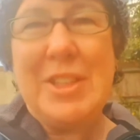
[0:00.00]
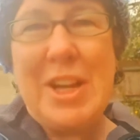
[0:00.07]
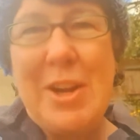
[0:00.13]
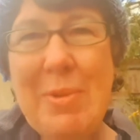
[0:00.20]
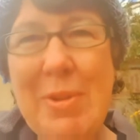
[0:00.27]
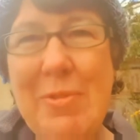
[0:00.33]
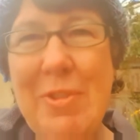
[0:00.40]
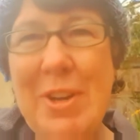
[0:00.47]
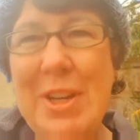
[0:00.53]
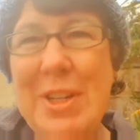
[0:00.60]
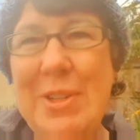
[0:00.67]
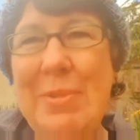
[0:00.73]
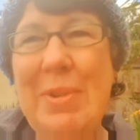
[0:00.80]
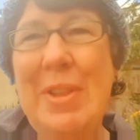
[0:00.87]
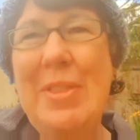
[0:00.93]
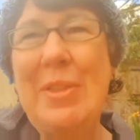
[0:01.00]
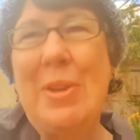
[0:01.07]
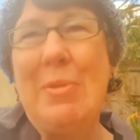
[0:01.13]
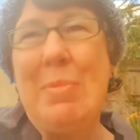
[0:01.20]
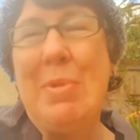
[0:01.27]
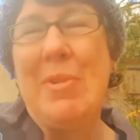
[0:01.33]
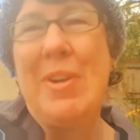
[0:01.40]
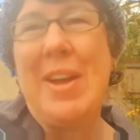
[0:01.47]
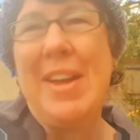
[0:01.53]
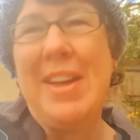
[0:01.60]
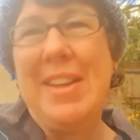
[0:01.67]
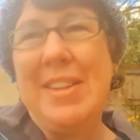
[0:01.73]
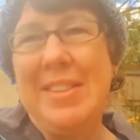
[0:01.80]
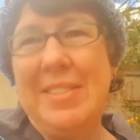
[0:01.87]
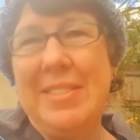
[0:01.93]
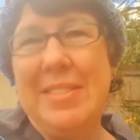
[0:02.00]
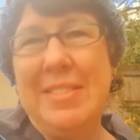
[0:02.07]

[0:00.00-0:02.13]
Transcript: Shall we finish with a prayer?